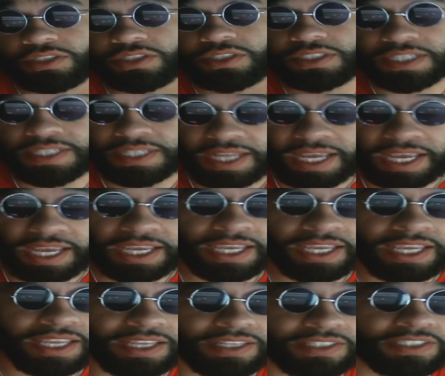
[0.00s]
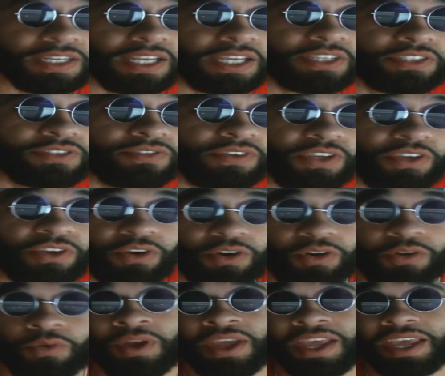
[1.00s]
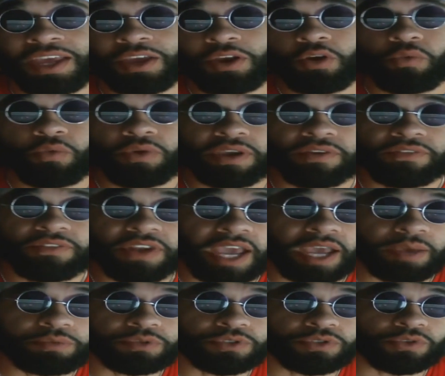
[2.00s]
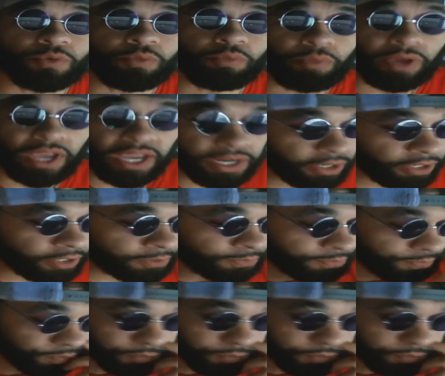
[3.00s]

Today, in today's video, we have an absolute banger.